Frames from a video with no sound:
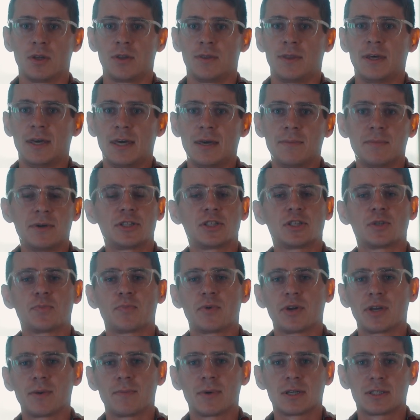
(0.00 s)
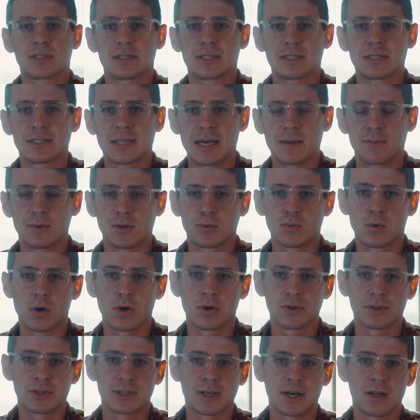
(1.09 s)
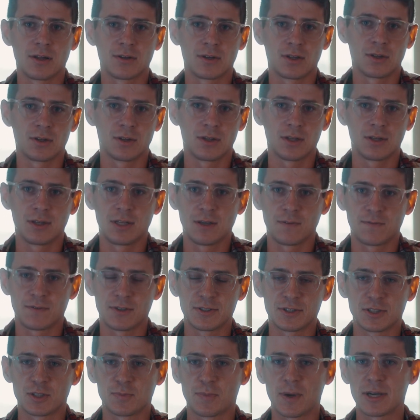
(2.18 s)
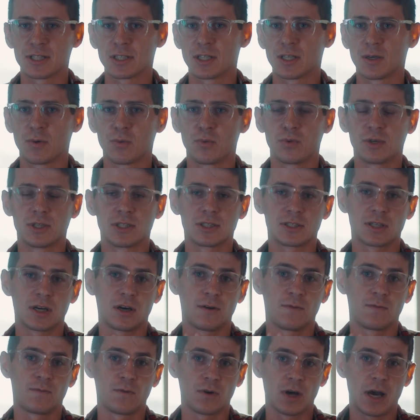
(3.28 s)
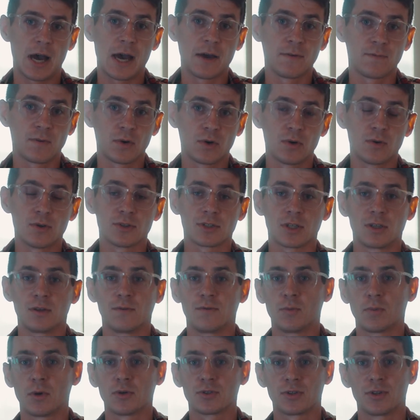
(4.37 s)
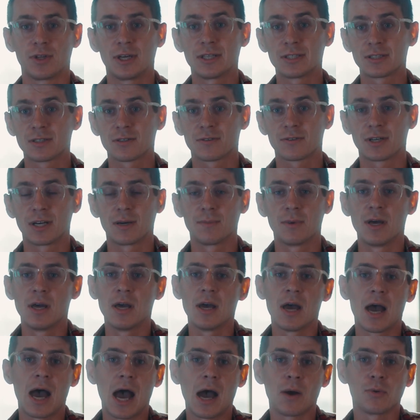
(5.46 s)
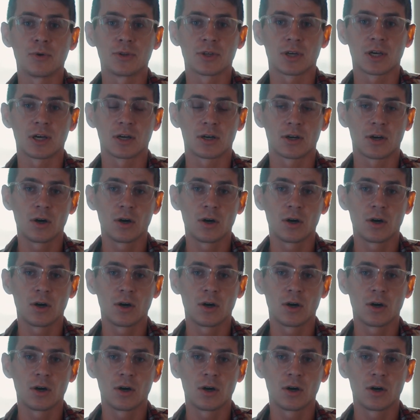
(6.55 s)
the image is pretty much the same. You won't tell the difference, especially with iPhones, and if you post on Instagram, I wouldn't care at